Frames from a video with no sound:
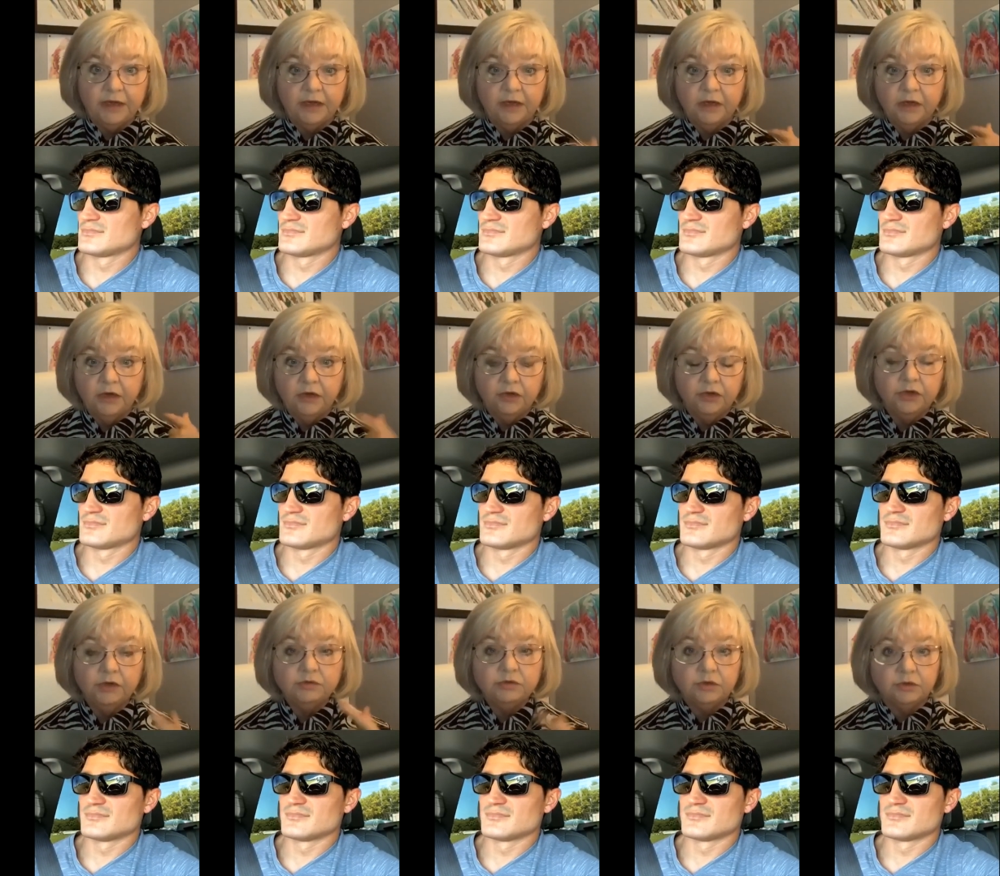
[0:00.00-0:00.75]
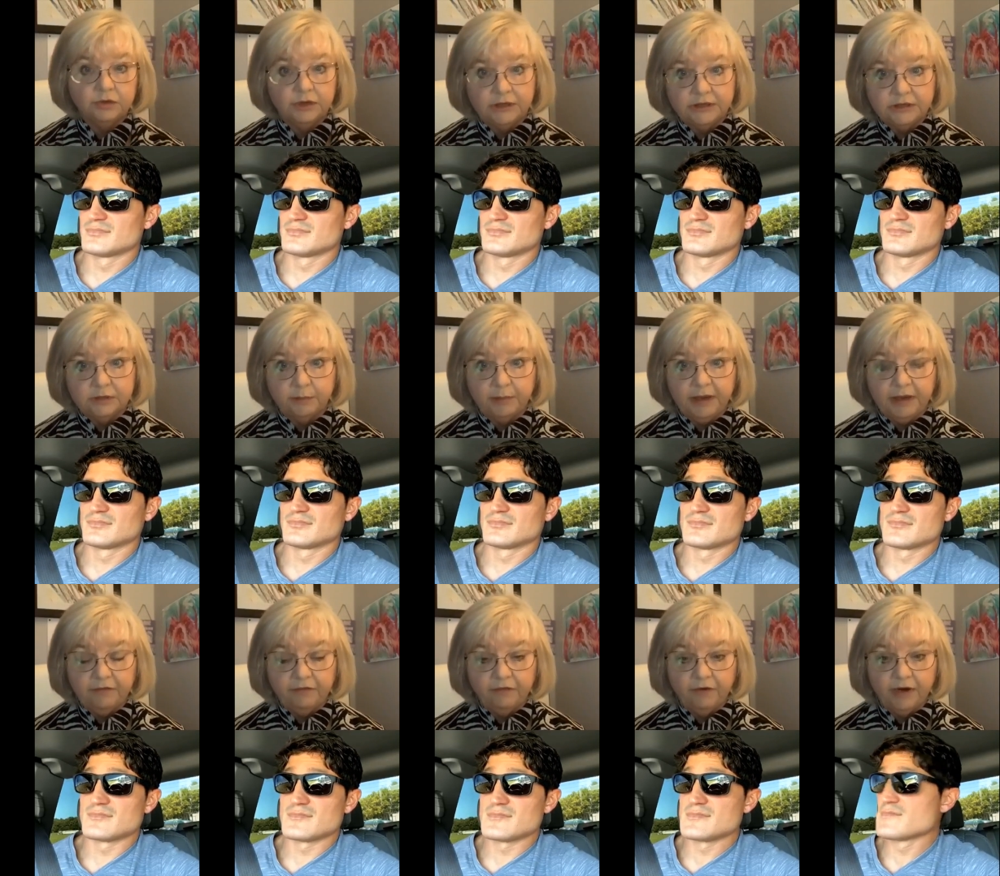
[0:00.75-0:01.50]
Speaker 1: You don't need to pay for
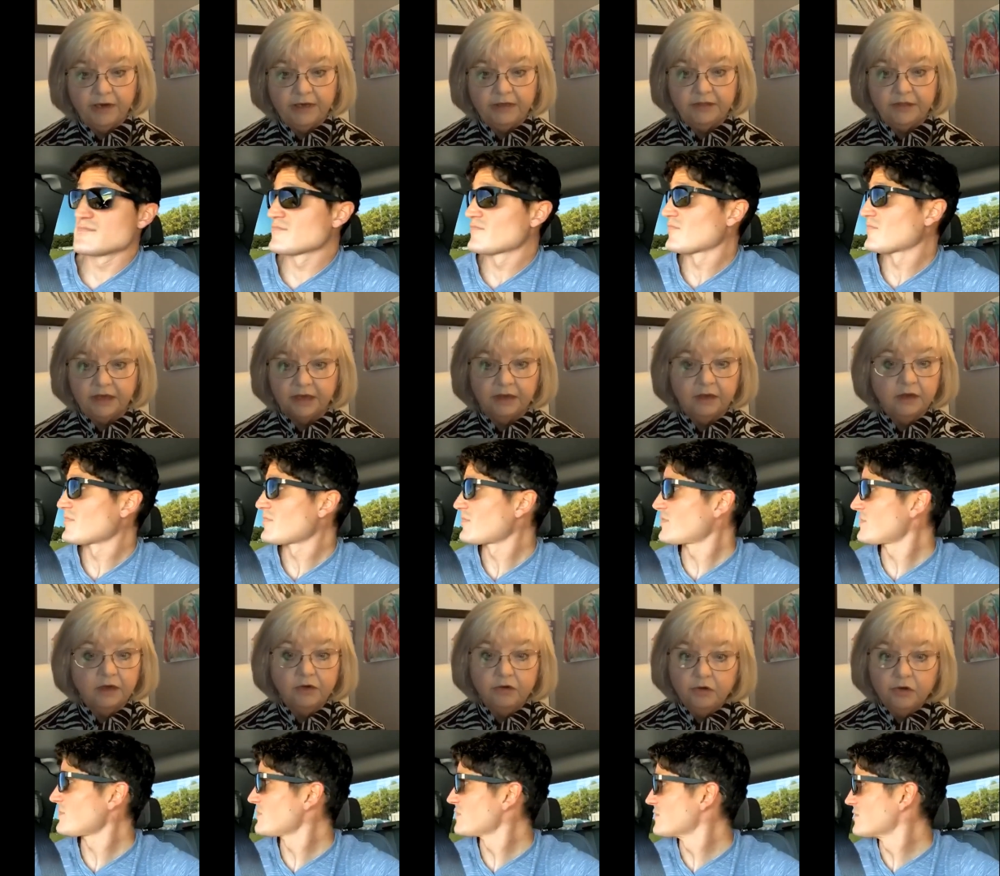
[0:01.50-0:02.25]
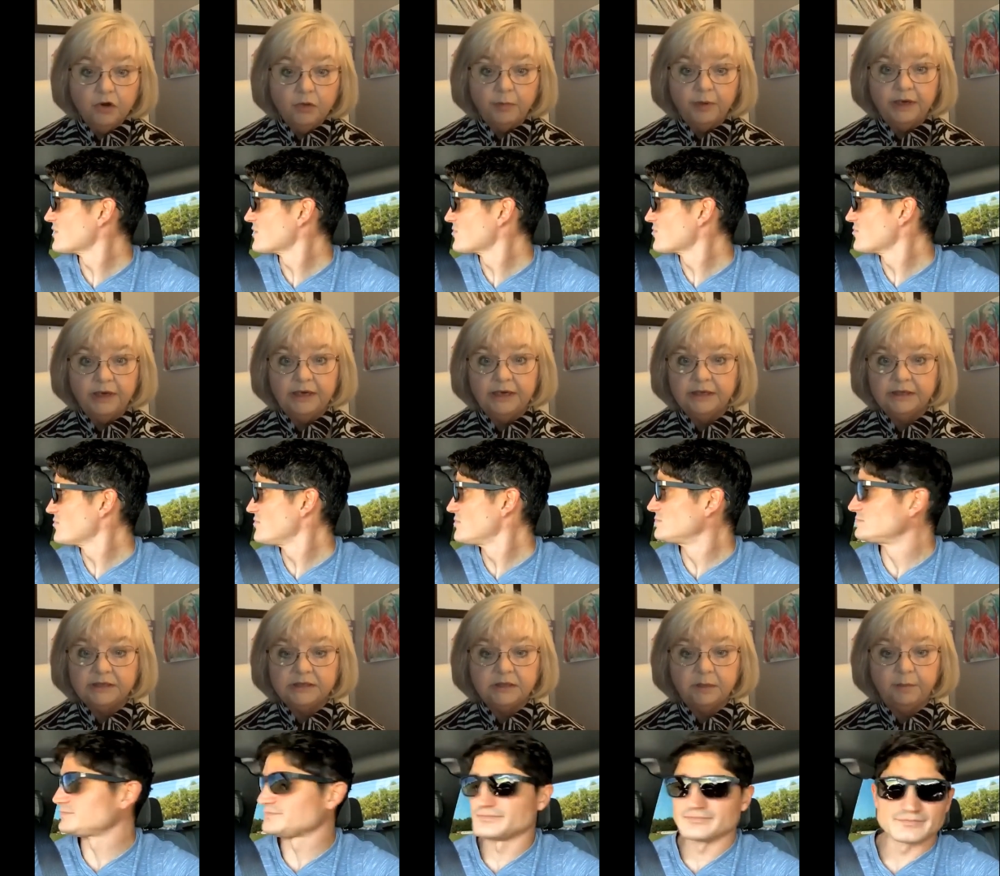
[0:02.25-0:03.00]
anything. Nobody needs to
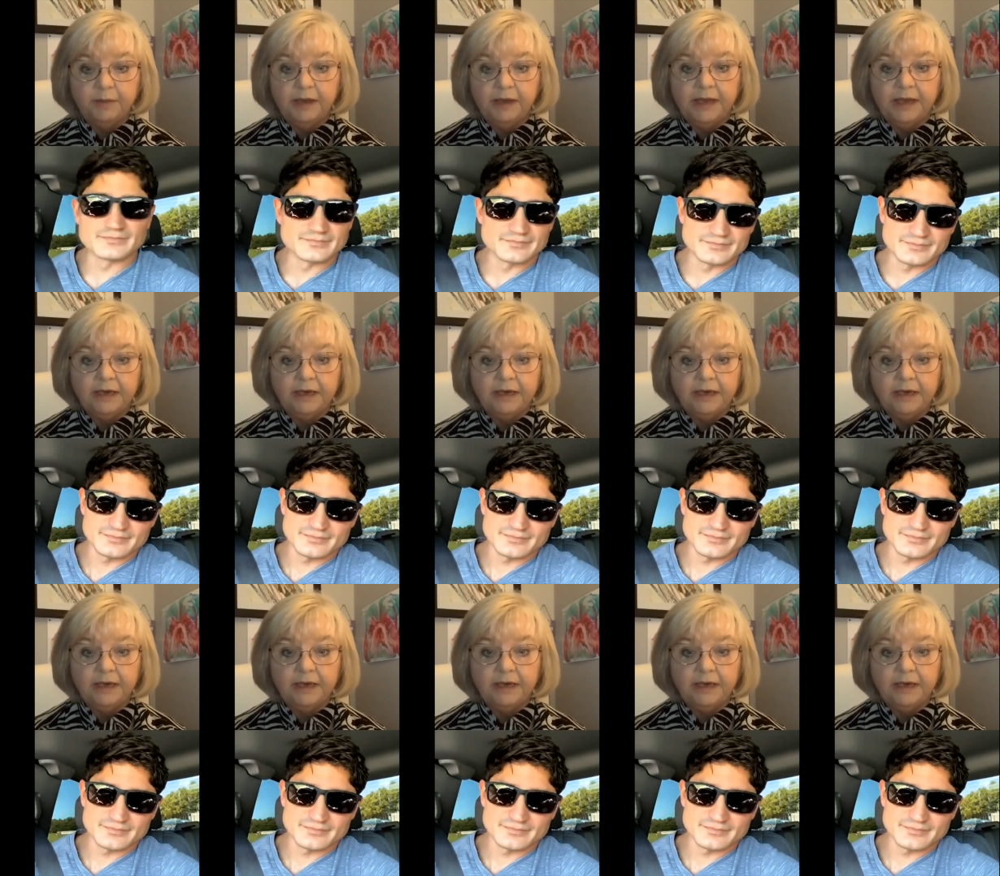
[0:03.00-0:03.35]
pick anything